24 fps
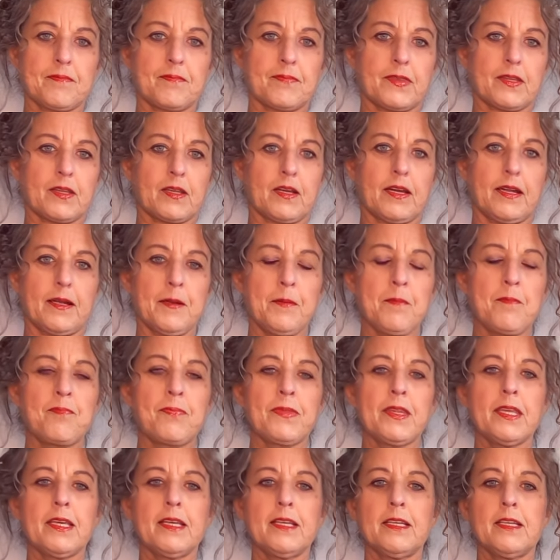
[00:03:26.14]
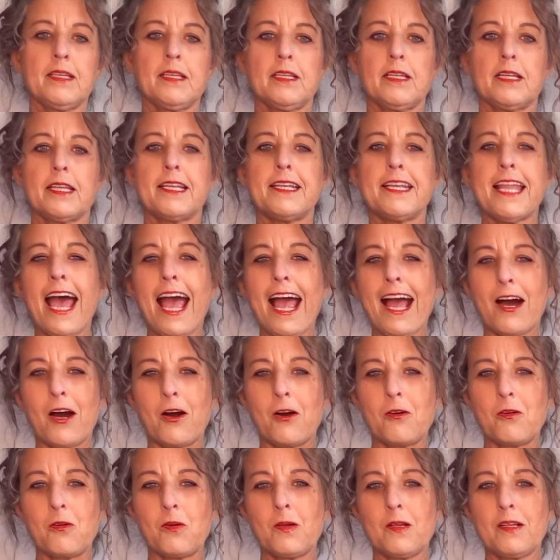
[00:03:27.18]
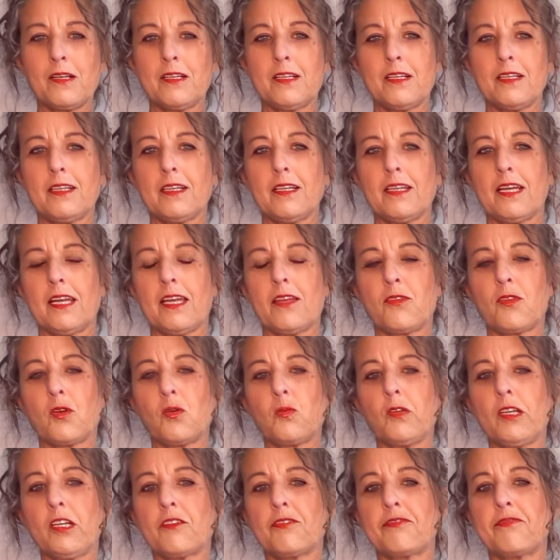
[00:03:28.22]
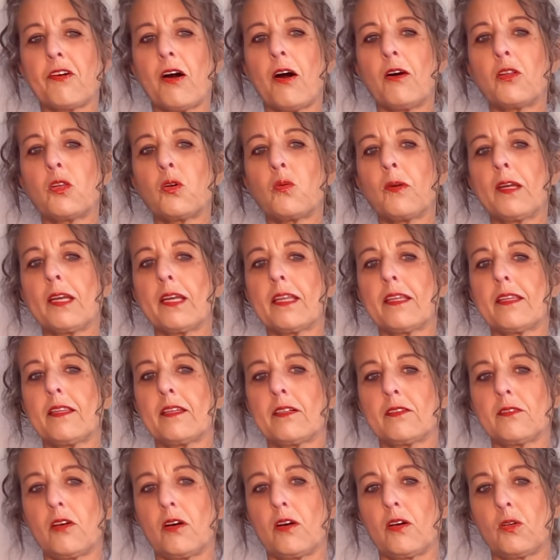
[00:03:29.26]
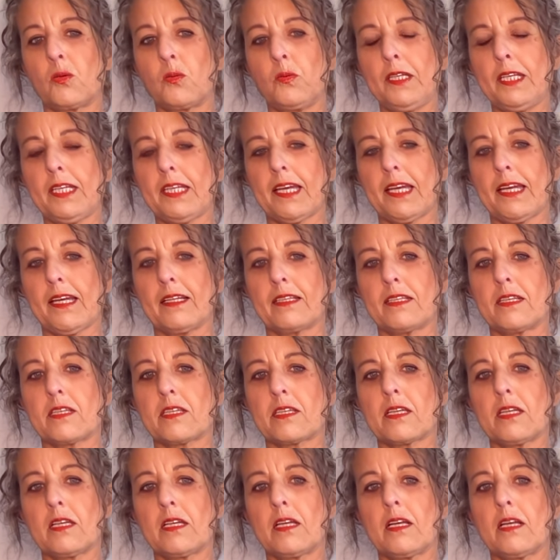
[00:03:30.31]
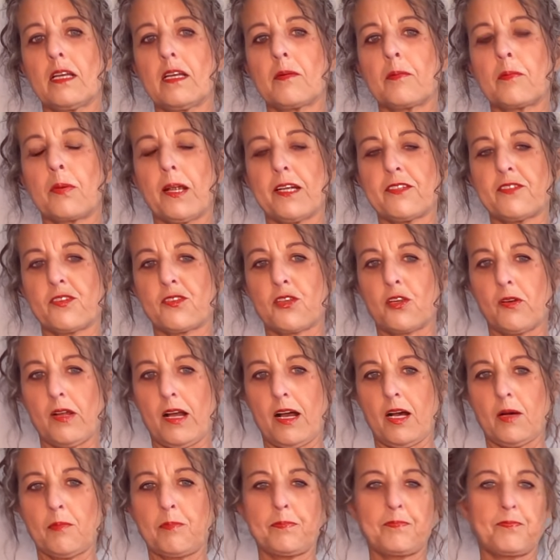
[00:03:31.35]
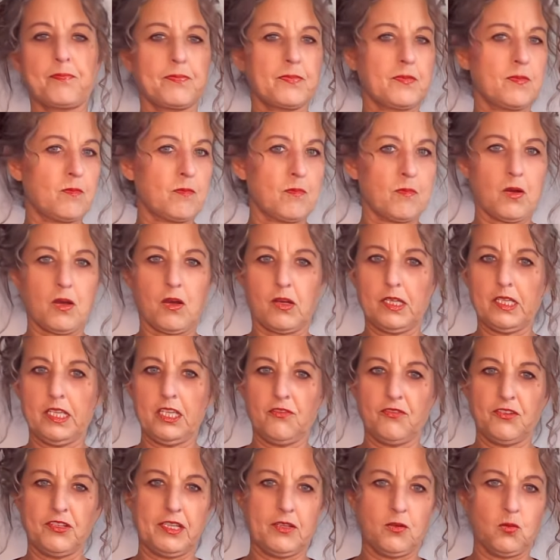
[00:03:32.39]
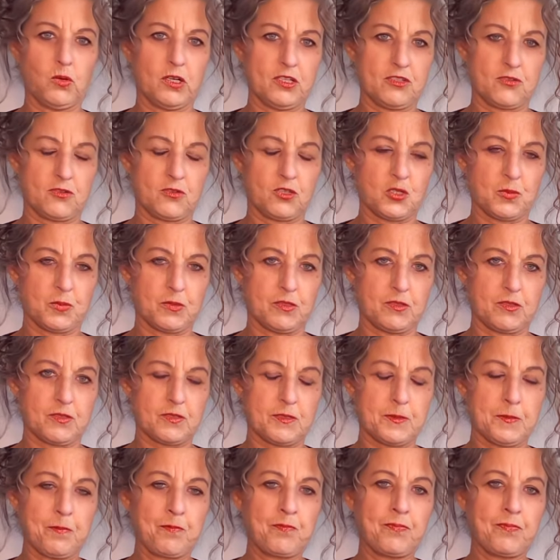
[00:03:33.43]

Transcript: Okay, now in the week following the long weekend, prices are up even in Western Spruce.